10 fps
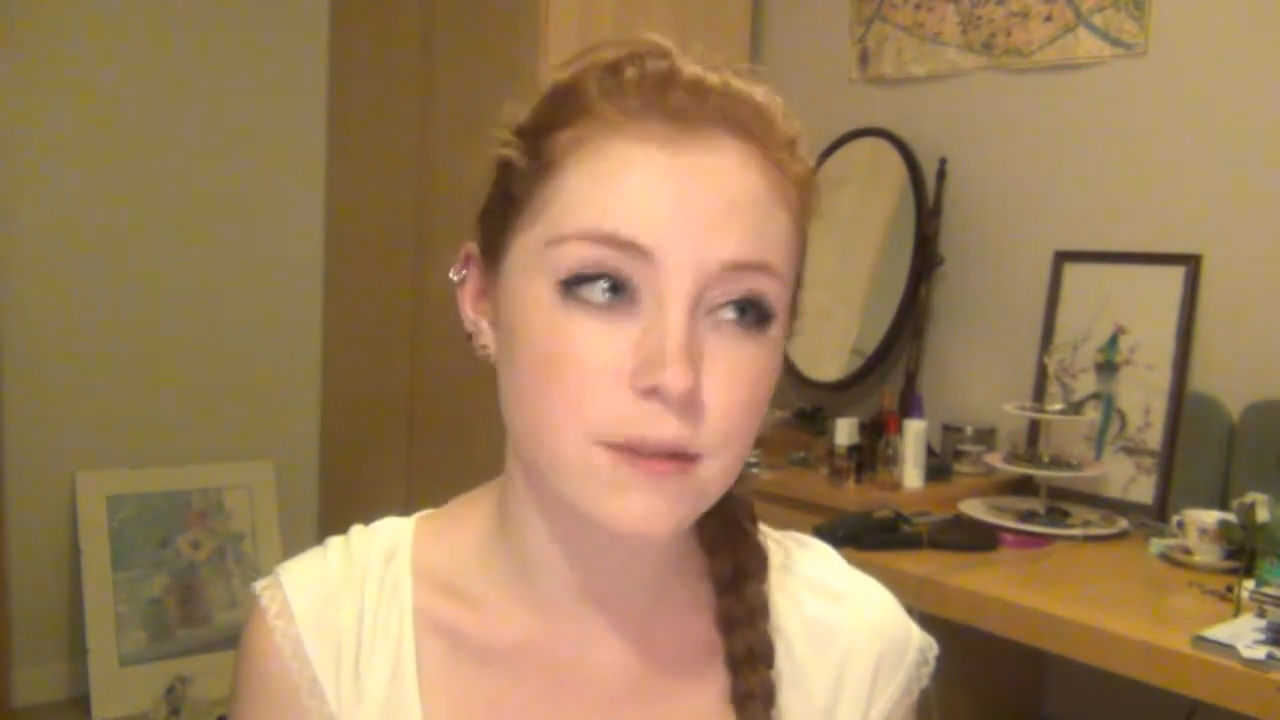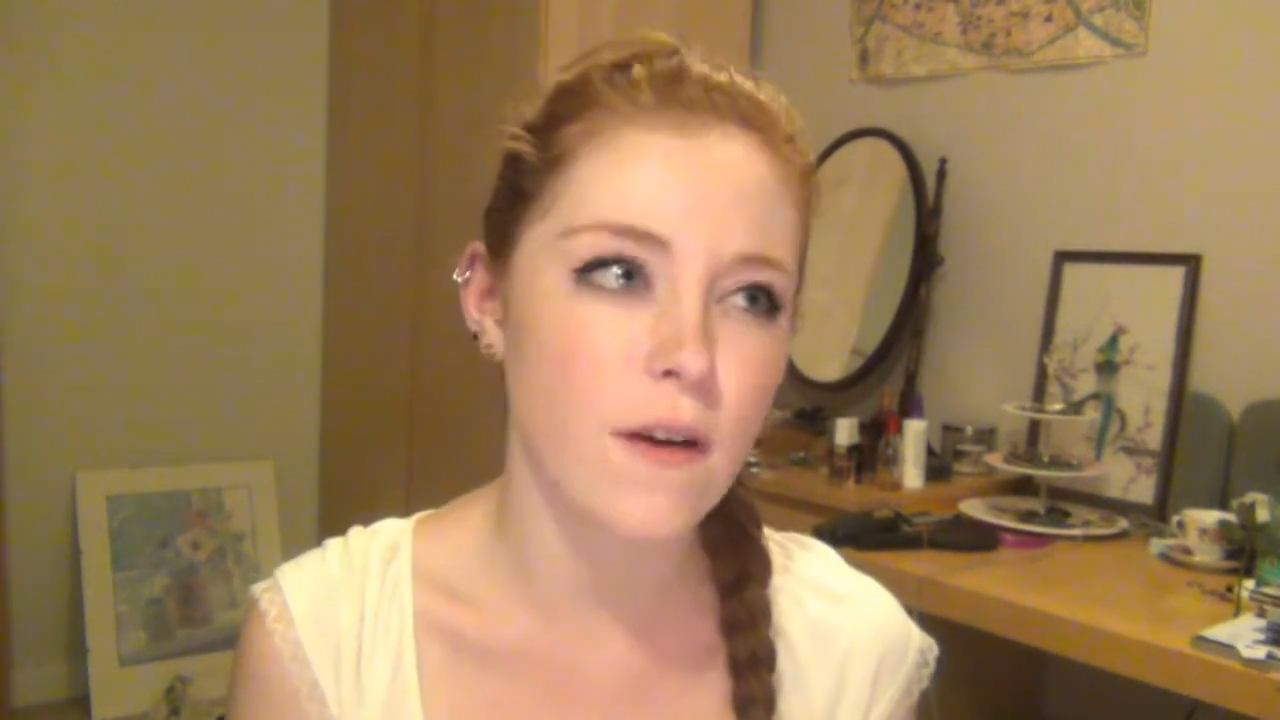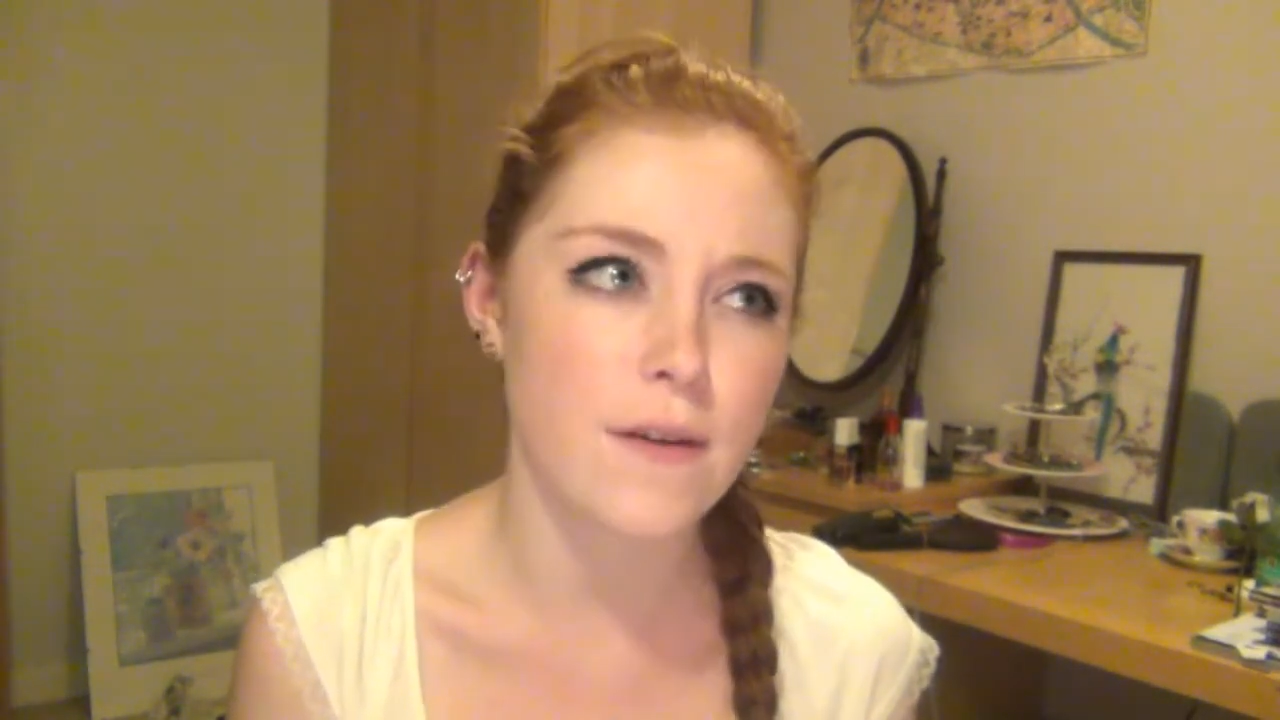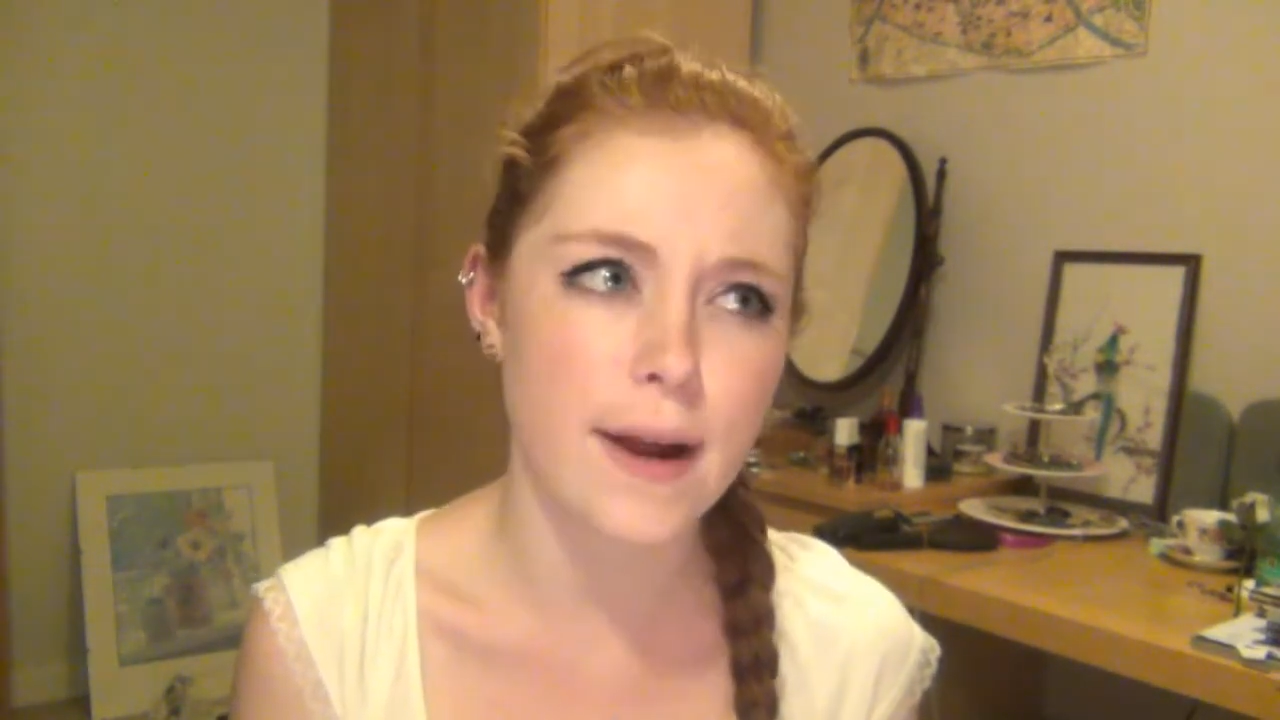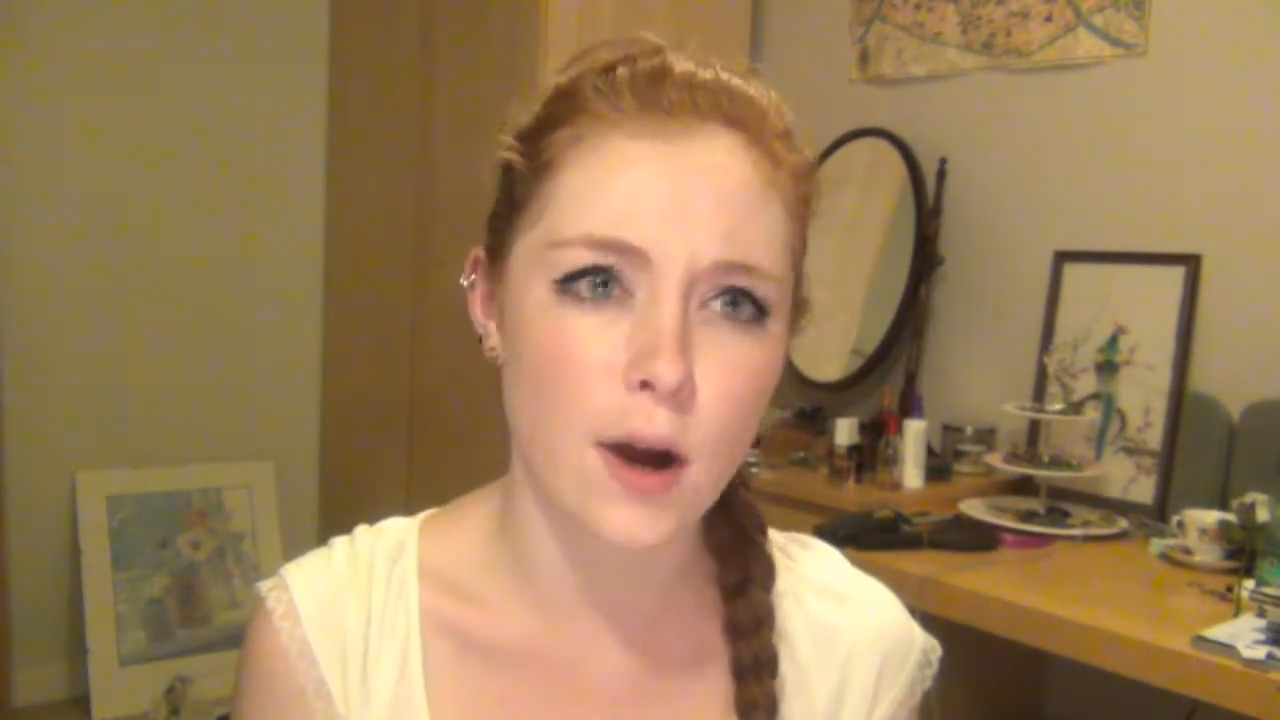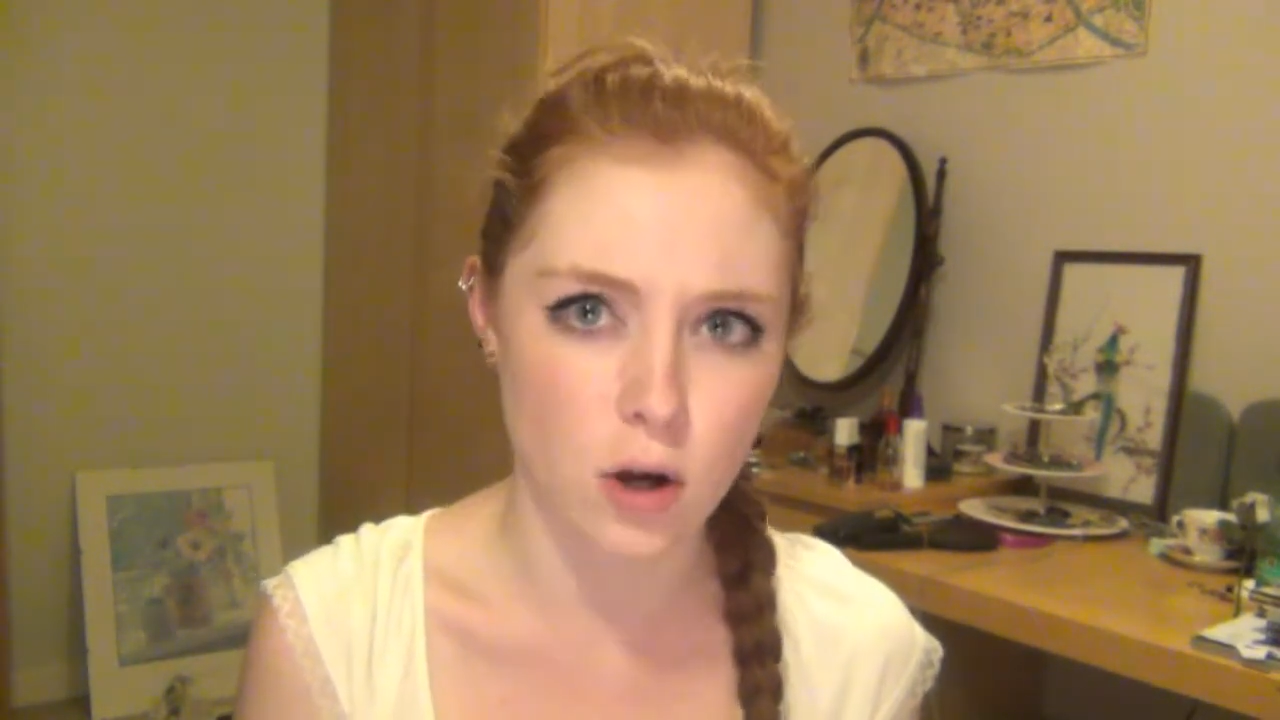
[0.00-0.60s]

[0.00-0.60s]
It was very